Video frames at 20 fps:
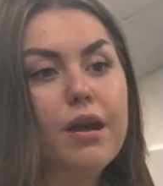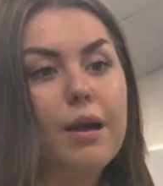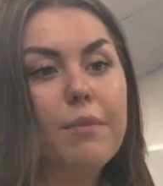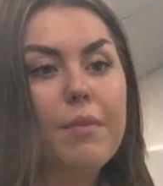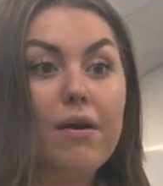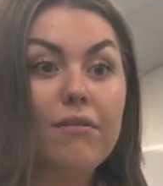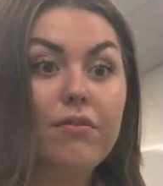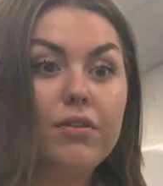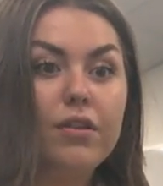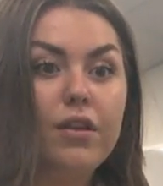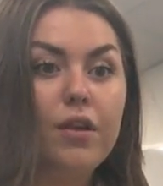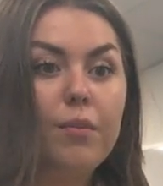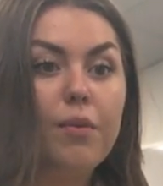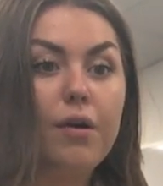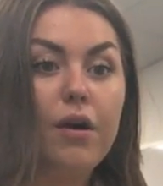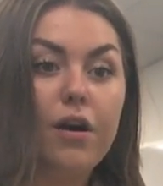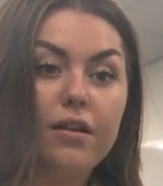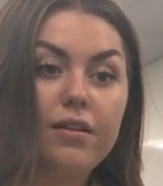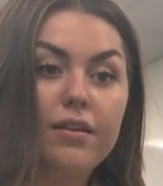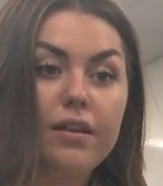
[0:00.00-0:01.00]
I'm having a
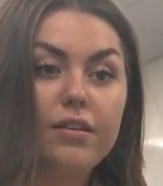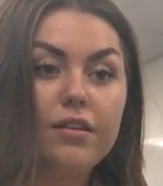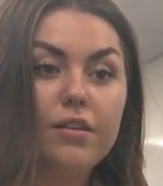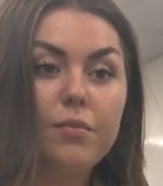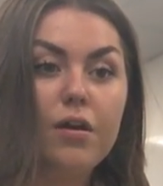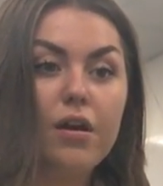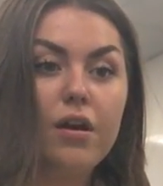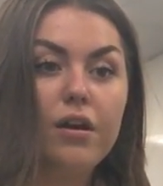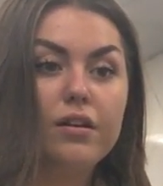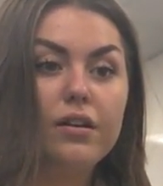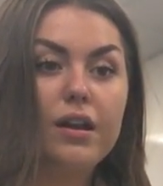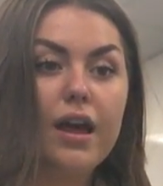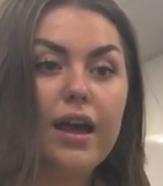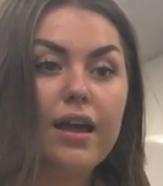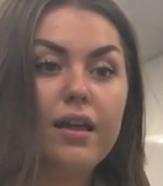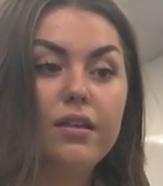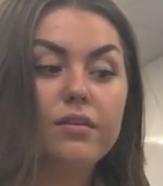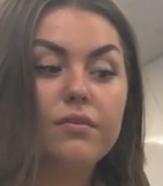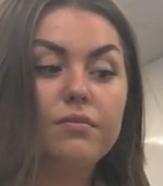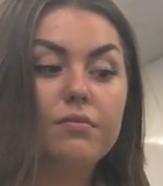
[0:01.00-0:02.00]
party tomorrow
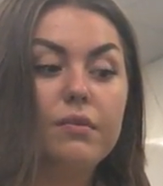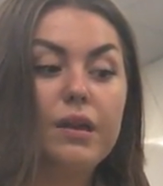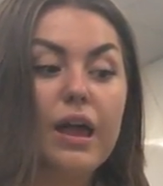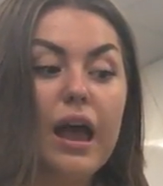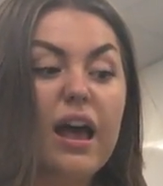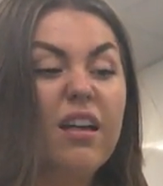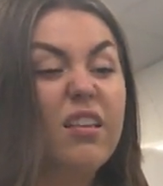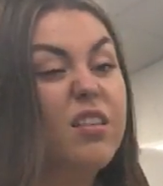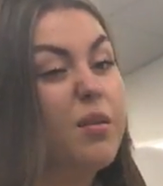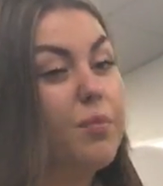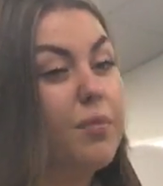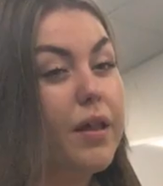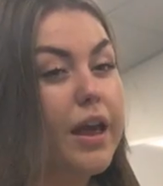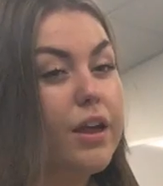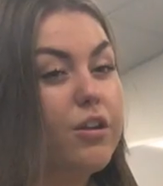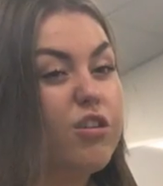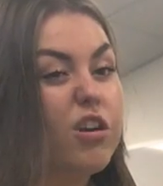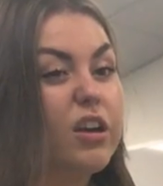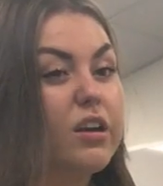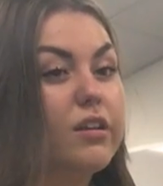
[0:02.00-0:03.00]
night. I'll
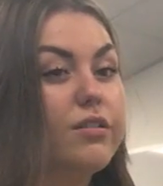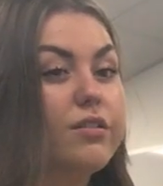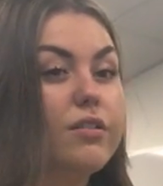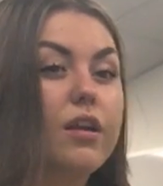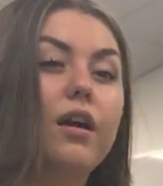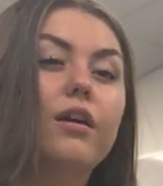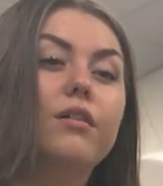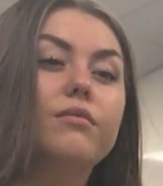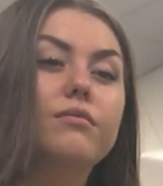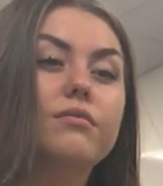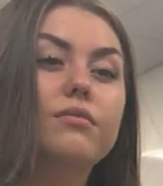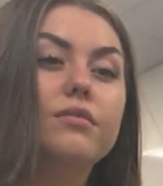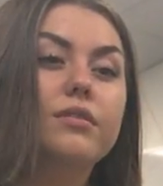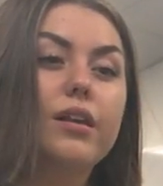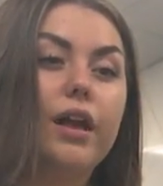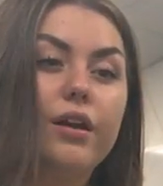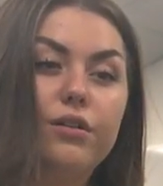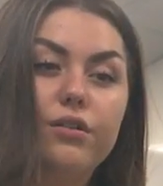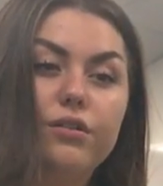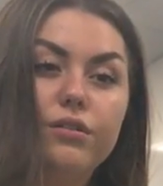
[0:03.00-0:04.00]
supply drinks, so is
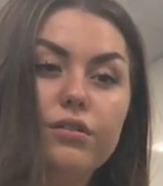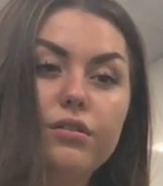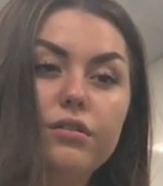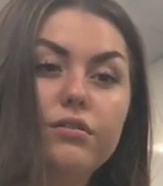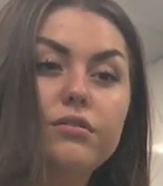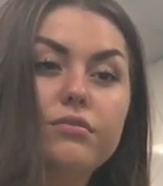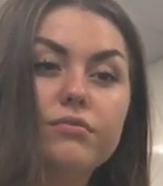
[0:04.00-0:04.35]
that cool?